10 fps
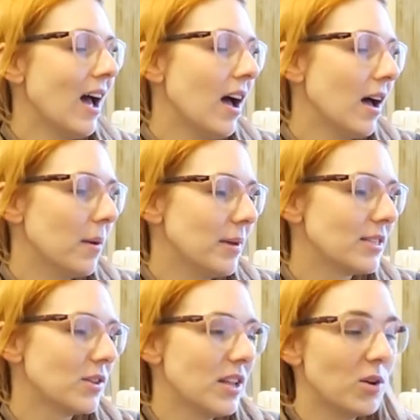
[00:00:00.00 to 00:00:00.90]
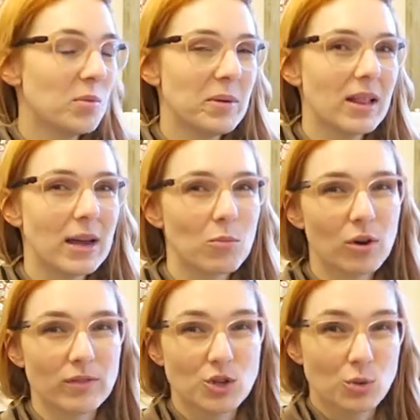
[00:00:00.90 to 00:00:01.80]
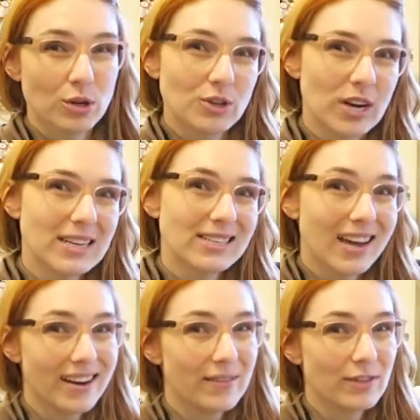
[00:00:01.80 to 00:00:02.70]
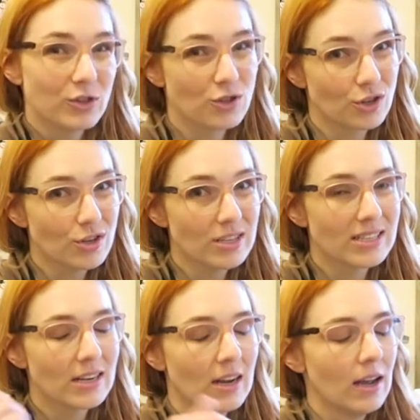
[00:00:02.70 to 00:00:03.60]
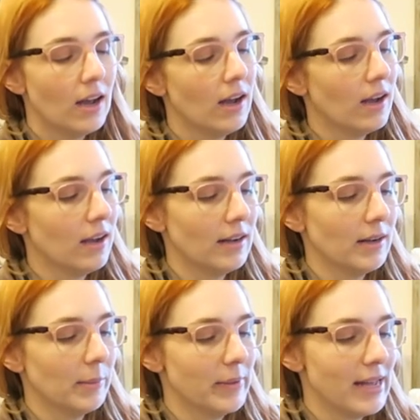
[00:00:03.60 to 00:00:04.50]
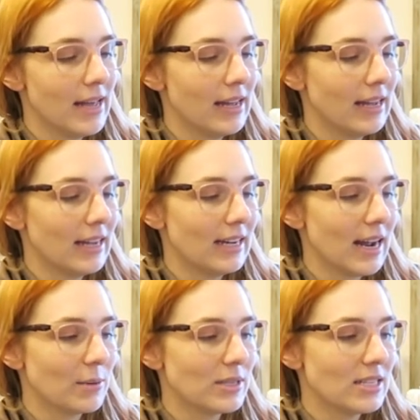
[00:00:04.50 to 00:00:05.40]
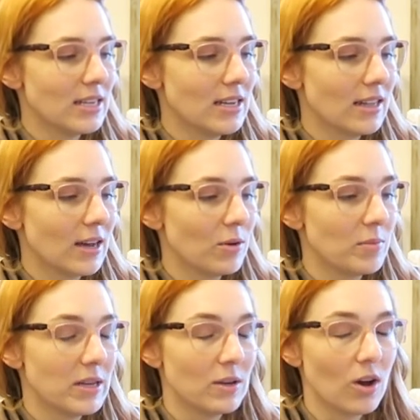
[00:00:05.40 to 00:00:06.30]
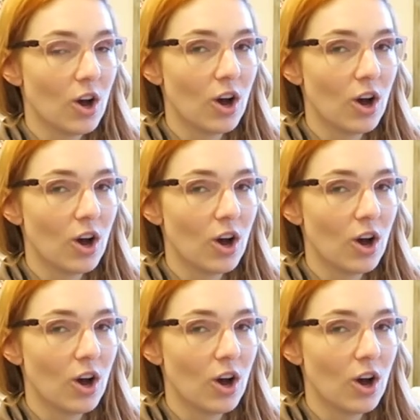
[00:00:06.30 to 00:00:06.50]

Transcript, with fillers: Um, and so then it would be like more of a short dress, kind of a shirt. Um, and I was thinking that would be